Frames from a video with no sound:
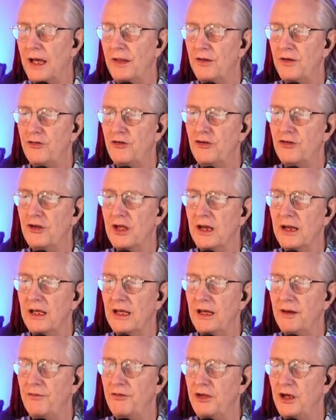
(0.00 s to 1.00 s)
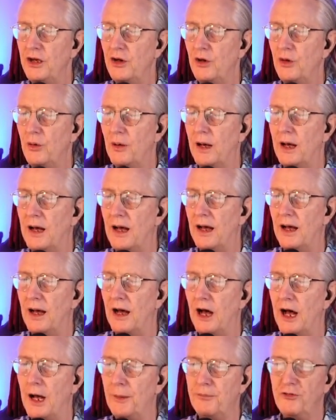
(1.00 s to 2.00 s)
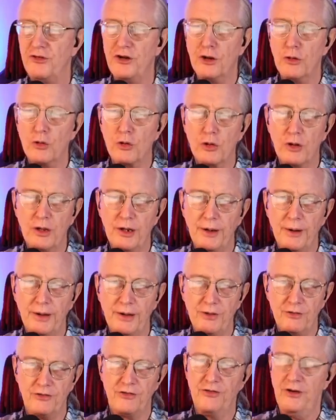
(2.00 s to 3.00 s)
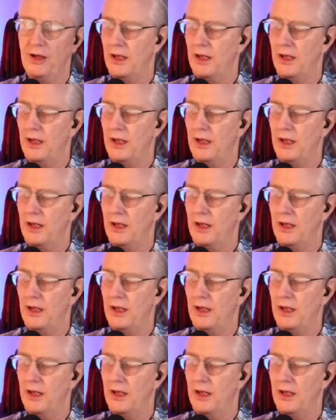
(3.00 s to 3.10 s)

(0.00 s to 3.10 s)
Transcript: and this is going to give you obstacle clearance.